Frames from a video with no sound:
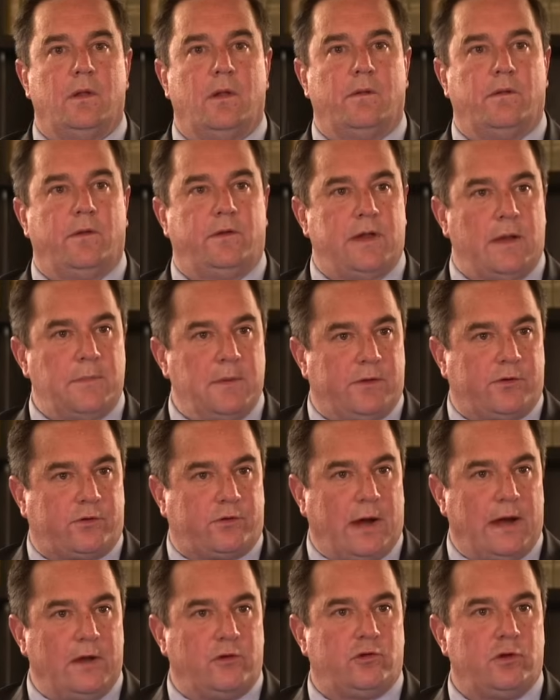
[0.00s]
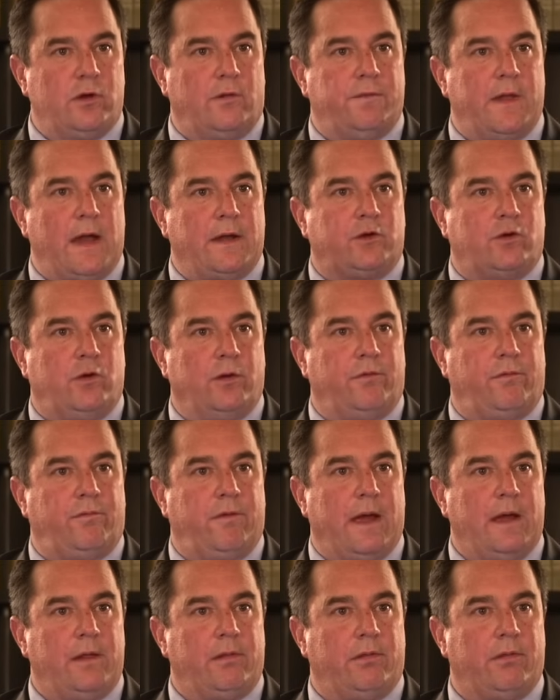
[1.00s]
The demonstration of that good
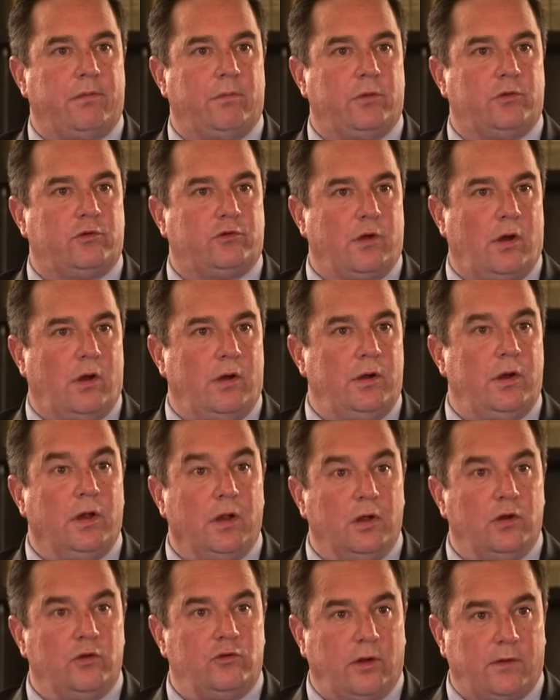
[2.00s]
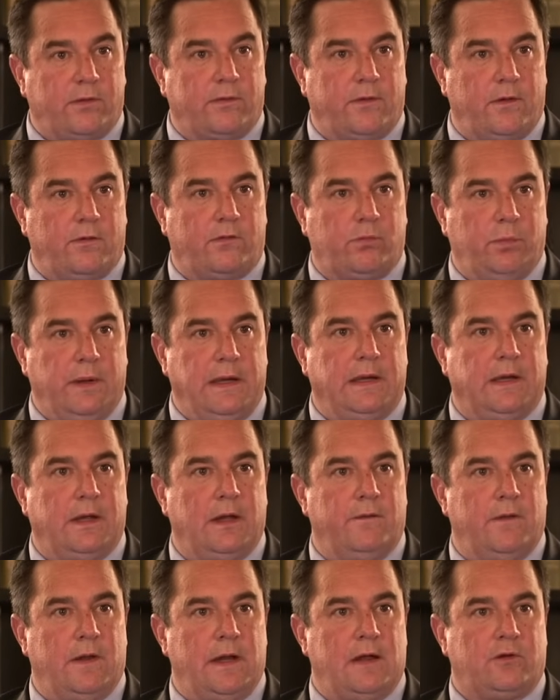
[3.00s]
faith was shown just this week
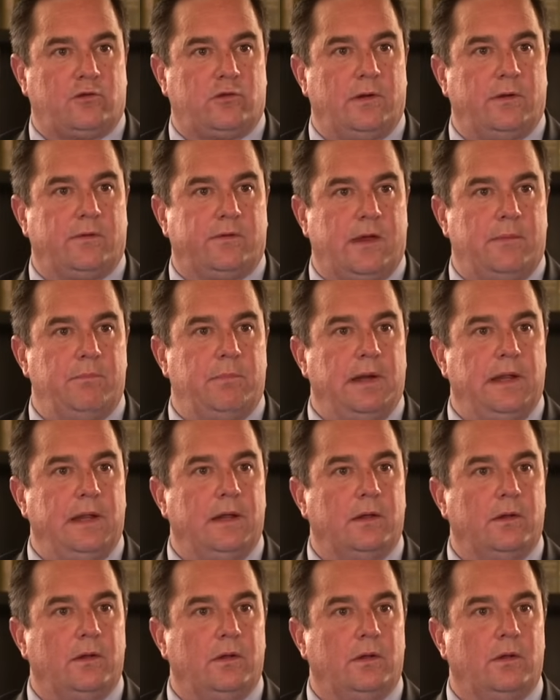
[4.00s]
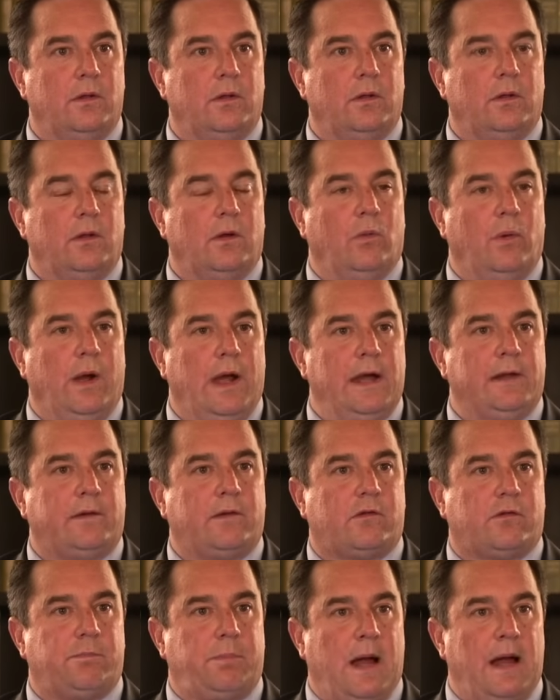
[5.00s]
in the National Assembly, where,
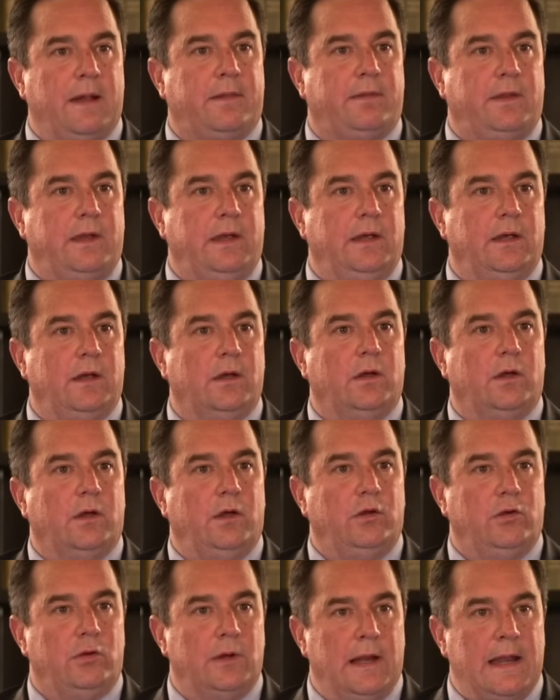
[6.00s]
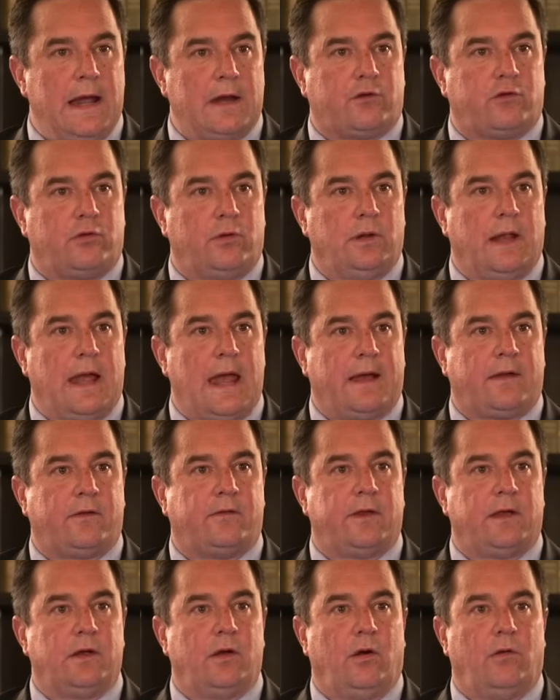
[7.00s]
despite the unilateral
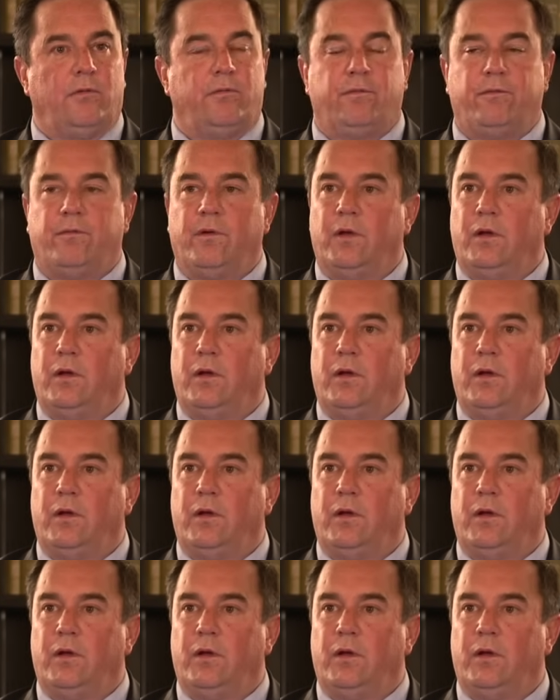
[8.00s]
axing of